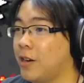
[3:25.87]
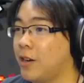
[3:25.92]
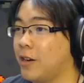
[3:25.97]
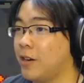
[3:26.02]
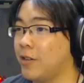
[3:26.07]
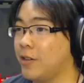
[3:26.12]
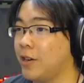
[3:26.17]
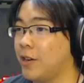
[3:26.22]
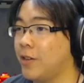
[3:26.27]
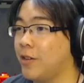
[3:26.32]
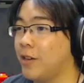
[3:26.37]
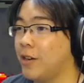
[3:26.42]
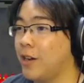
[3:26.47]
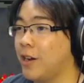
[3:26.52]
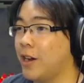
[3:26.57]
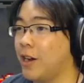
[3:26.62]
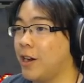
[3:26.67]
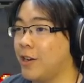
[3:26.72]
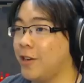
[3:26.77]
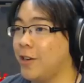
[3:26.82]
oh no,
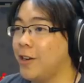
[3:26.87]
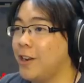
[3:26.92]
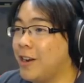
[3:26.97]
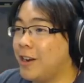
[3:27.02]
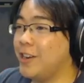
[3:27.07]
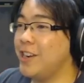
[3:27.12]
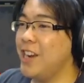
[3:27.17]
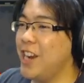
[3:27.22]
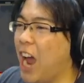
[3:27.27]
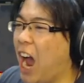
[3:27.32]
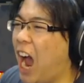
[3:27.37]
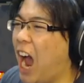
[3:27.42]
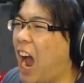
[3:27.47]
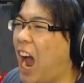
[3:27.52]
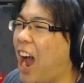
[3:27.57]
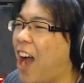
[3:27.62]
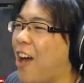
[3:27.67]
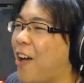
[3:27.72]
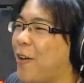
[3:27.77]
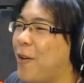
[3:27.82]
oh no.
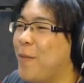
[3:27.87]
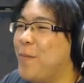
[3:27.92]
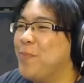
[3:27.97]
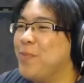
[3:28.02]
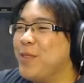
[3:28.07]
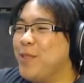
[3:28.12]
No!